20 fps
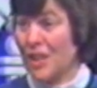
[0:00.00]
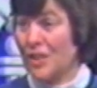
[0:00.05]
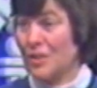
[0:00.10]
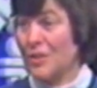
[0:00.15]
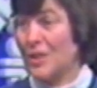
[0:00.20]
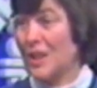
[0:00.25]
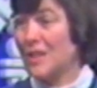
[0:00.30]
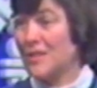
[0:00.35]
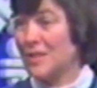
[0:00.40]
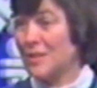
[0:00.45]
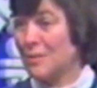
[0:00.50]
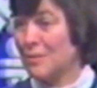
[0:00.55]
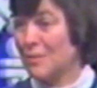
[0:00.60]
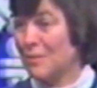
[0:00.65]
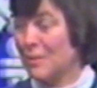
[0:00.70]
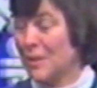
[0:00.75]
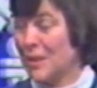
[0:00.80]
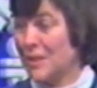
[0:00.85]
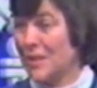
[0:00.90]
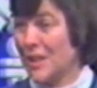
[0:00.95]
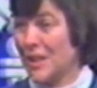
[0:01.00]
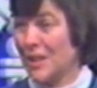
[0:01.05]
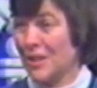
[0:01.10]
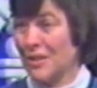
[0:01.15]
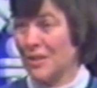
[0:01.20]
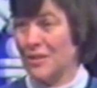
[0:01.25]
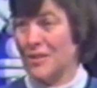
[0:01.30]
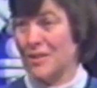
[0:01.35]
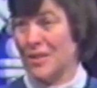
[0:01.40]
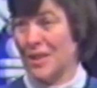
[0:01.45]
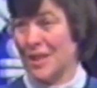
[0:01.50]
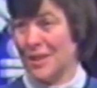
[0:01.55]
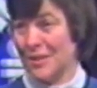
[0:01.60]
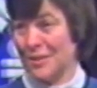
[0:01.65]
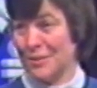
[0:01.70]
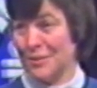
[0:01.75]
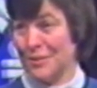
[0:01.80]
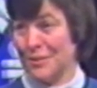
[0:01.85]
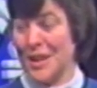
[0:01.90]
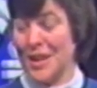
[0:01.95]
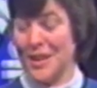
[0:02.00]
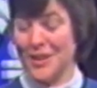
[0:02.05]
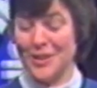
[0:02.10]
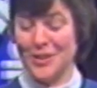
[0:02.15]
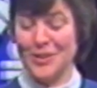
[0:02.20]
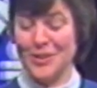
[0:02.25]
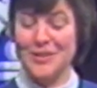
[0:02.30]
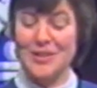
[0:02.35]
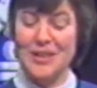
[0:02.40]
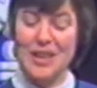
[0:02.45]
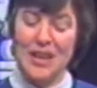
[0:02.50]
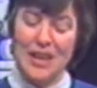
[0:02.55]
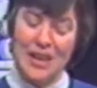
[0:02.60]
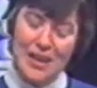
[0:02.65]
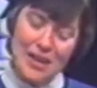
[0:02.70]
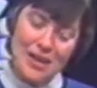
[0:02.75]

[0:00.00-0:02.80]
So that's my second set of reactions.